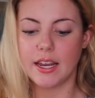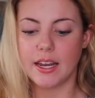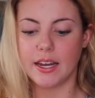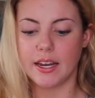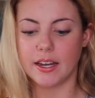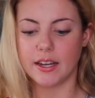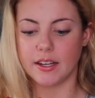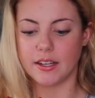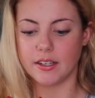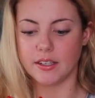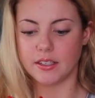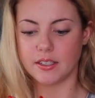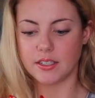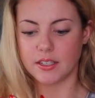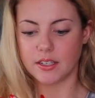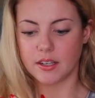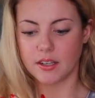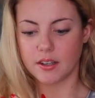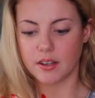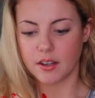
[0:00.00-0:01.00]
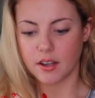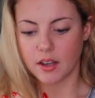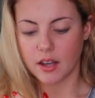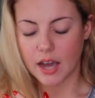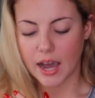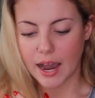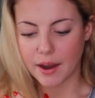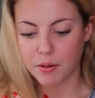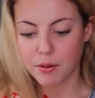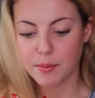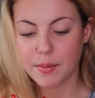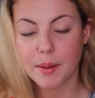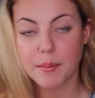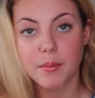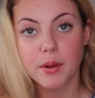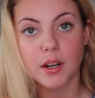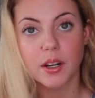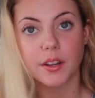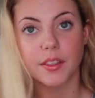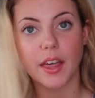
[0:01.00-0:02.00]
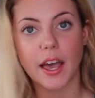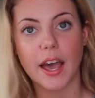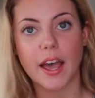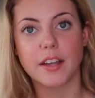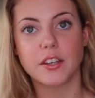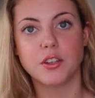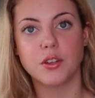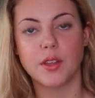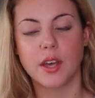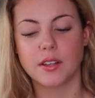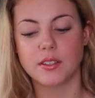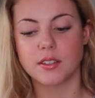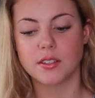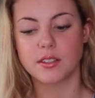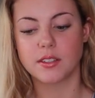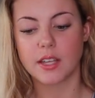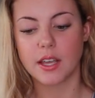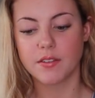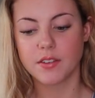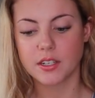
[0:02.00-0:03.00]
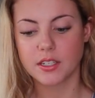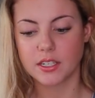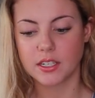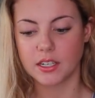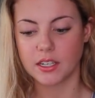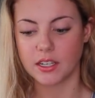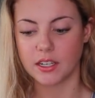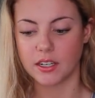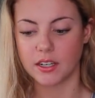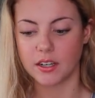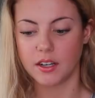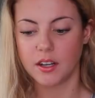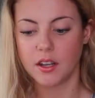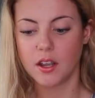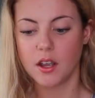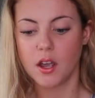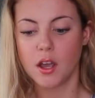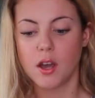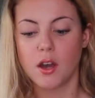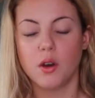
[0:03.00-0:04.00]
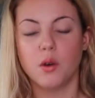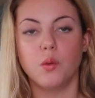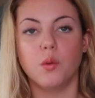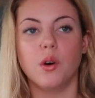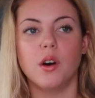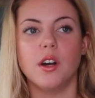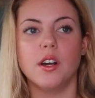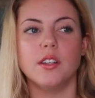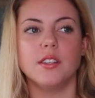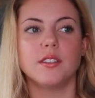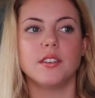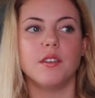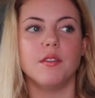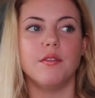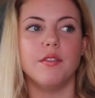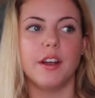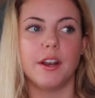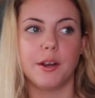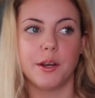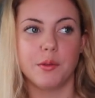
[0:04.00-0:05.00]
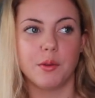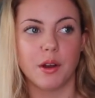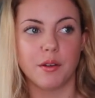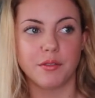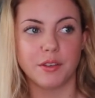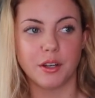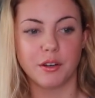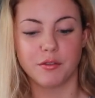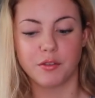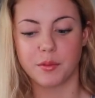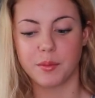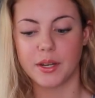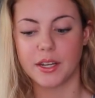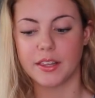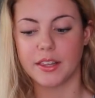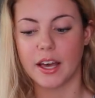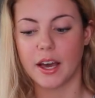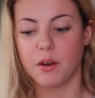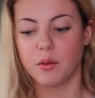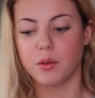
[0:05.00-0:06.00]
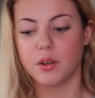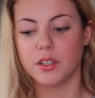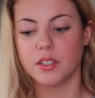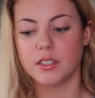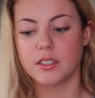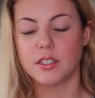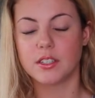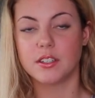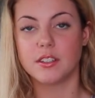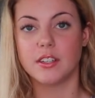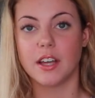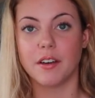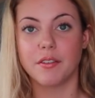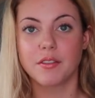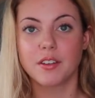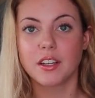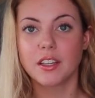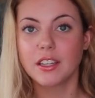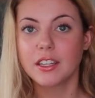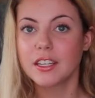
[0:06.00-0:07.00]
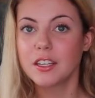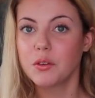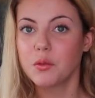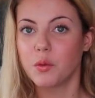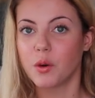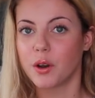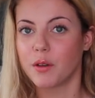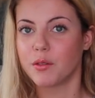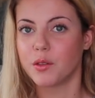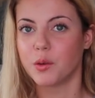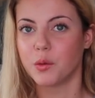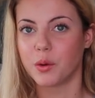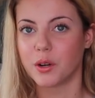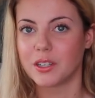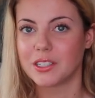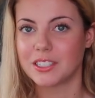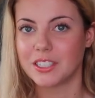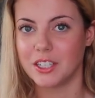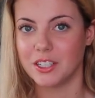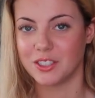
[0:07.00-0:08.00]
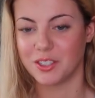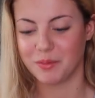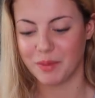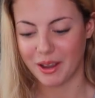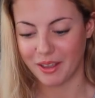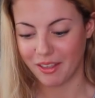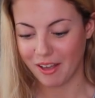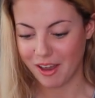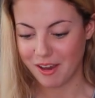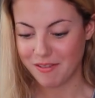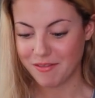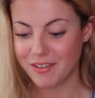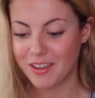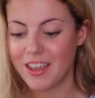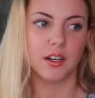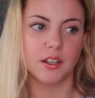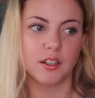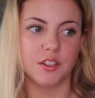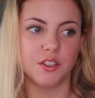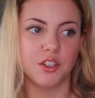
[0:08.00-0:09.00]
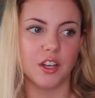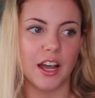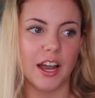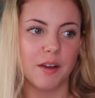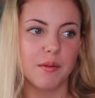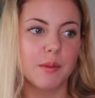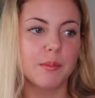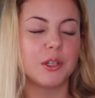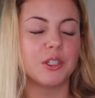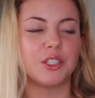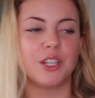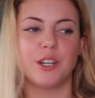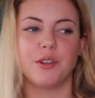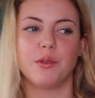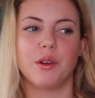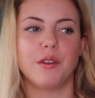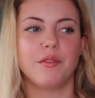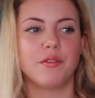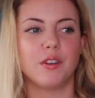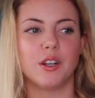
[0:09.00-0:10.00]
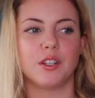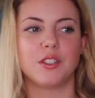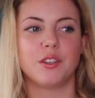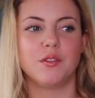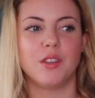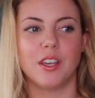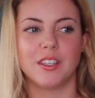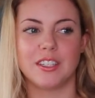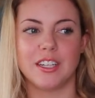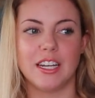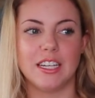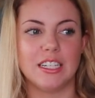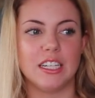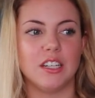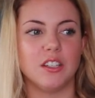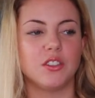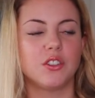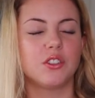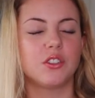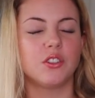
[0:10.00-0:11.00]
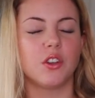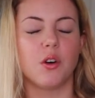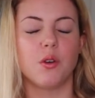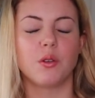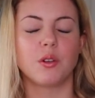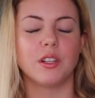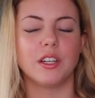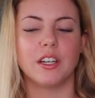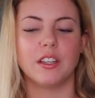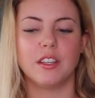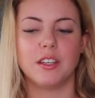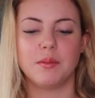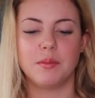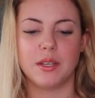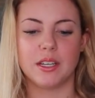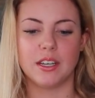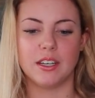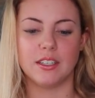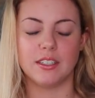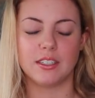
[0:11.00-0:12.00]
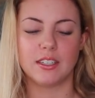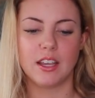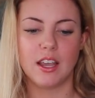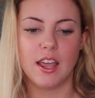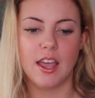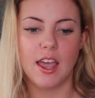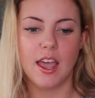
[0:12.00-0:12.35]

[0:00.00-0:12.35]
And I remember that 2017 was a very rough year for me. That was definitely one of the worst years of my life. I remember January 1st of 2018 so clearly because